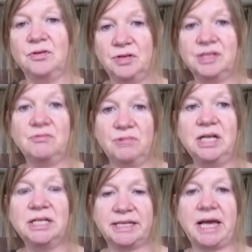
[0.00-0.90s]
So there is a
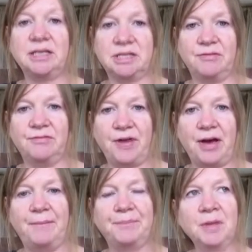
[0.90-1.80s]
real sense of
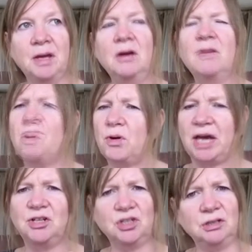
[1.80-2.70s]

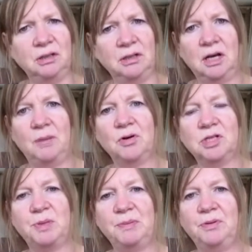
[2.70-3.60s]
vocation
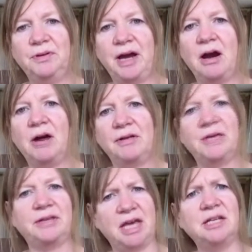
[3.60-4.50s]
amongst people there,
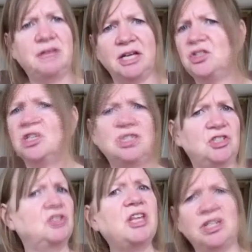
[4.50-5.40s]
and that they
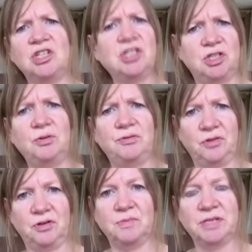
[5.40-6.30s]
just do it for